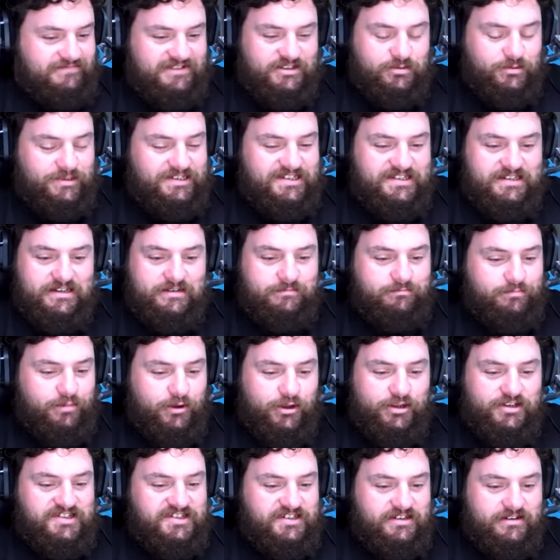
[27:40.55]
twisted
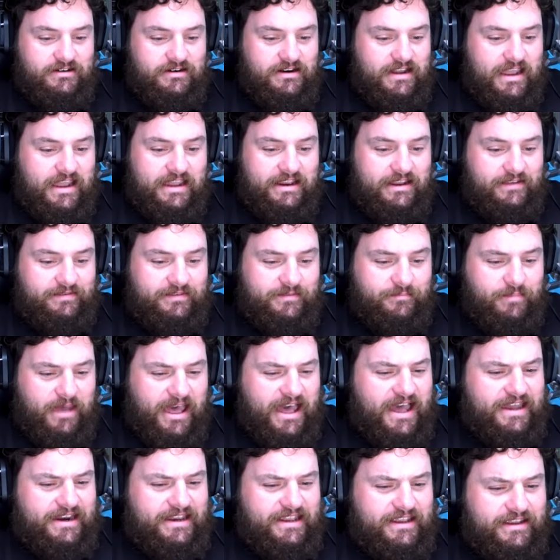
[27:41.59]
person at the
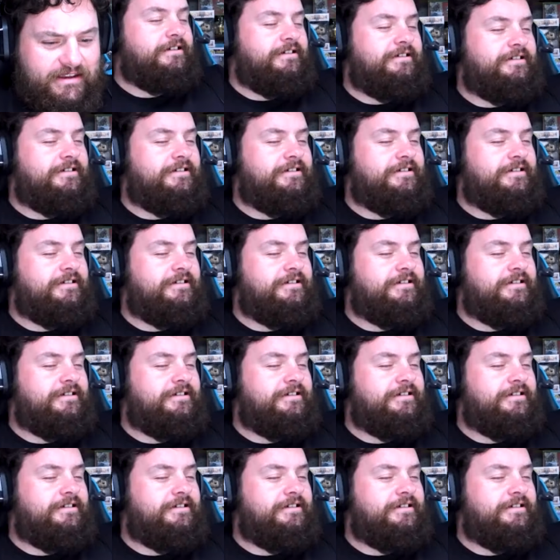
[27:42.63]
party